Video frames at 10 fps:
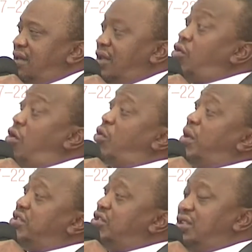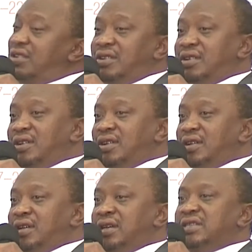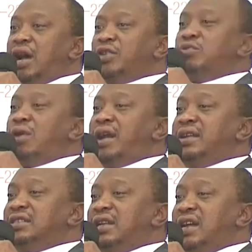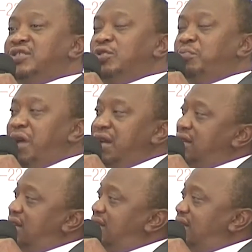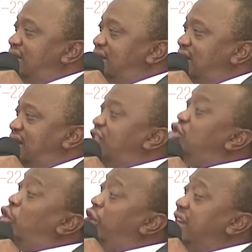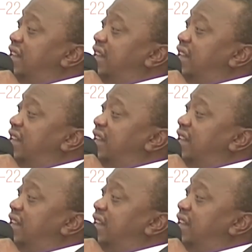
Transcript: The core question is how do our international partners join